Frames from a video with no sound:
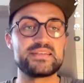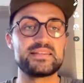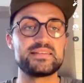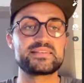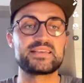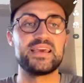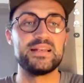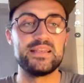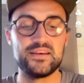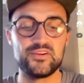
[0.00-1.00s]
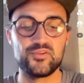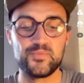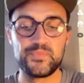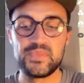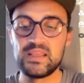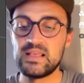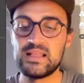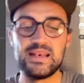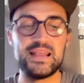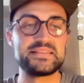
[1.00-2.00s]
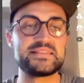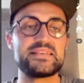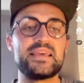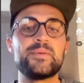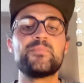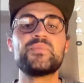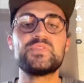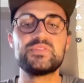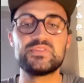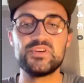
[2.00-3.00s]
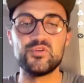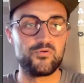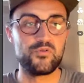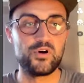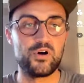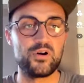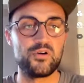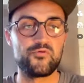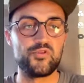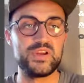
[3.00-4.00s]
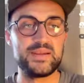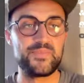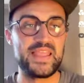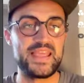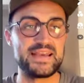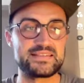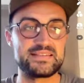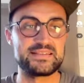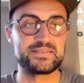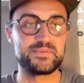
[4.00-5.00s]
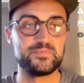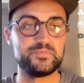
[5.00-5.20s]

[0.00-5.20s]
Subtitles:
set the scale here to, let's say, 2 for all three axes.